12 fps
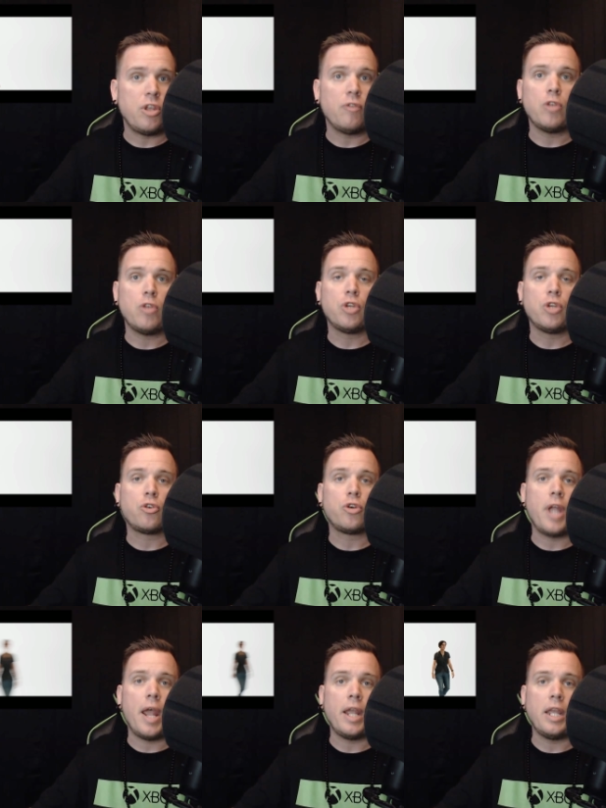even, to
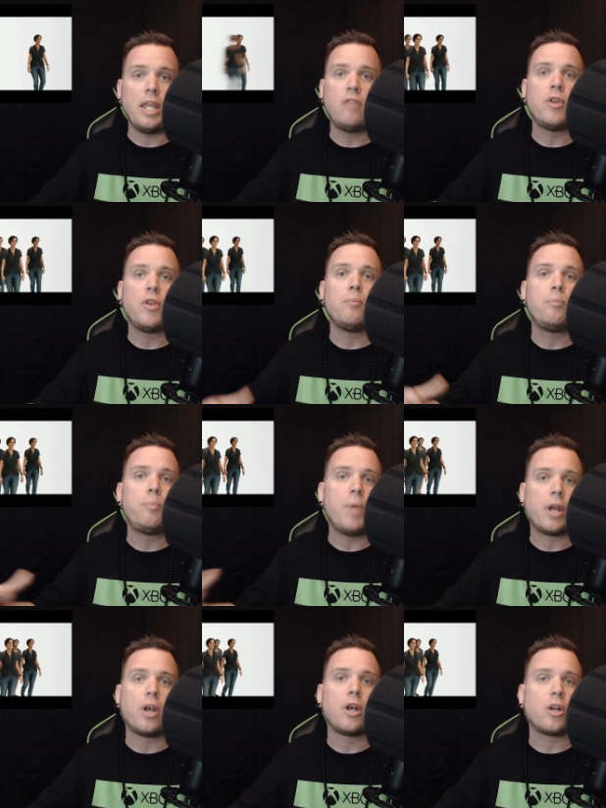create even
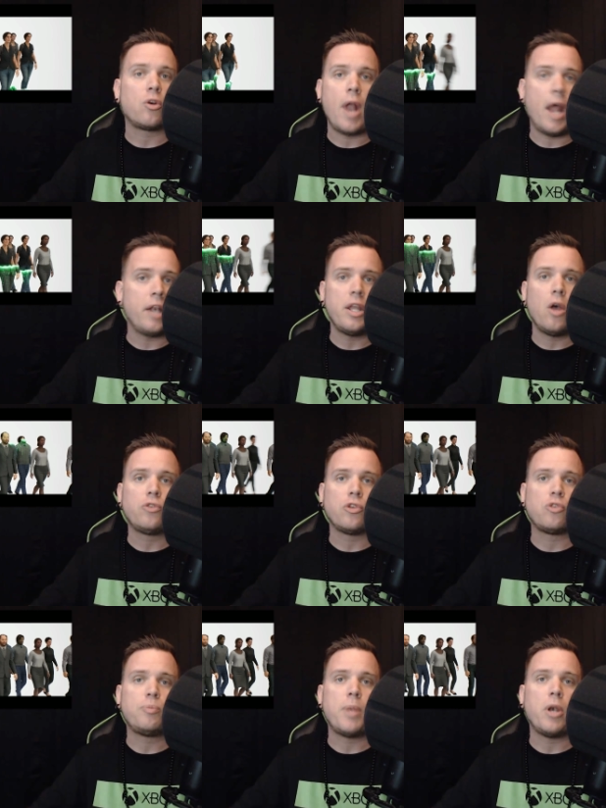bigger, grandiose
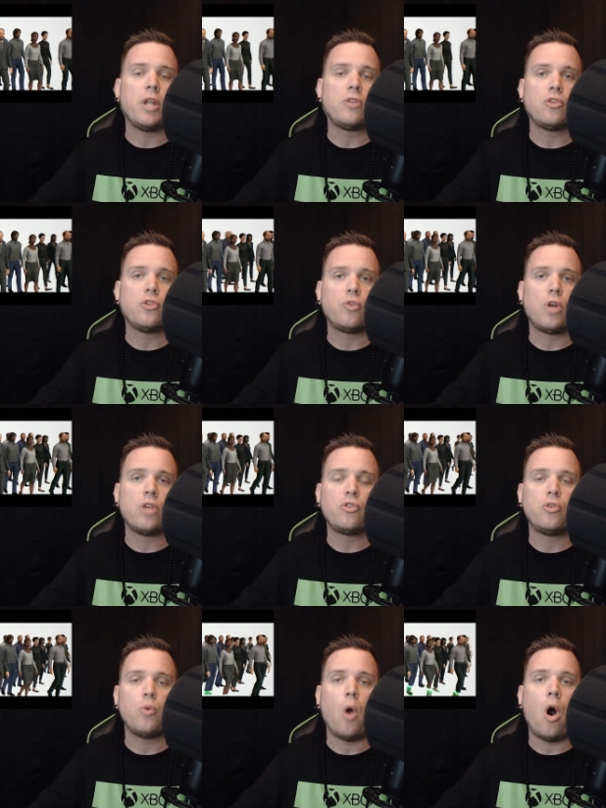experiences for us
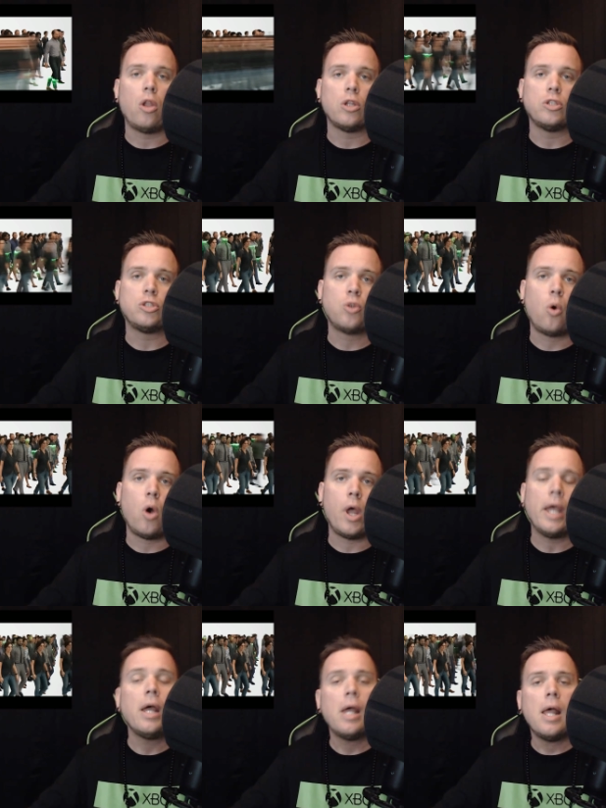to all enjoy.